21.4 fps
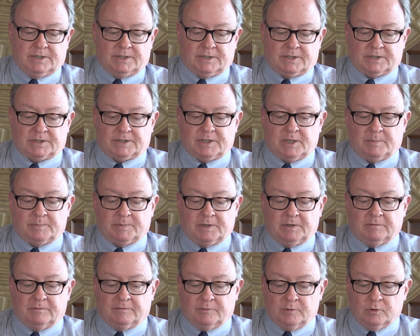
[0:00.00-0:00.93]
is
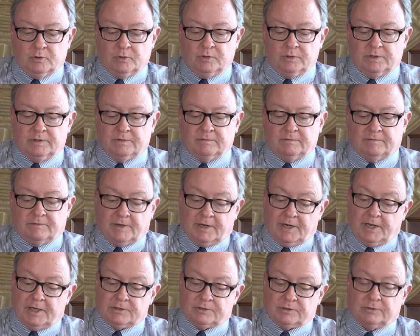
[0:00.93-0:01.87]
accepting food and
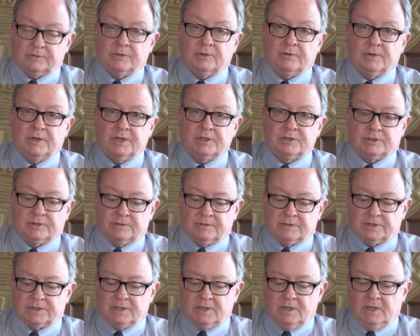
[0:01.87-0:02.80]
financial
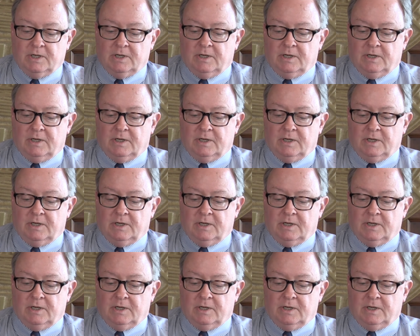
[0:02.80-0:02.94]
donations.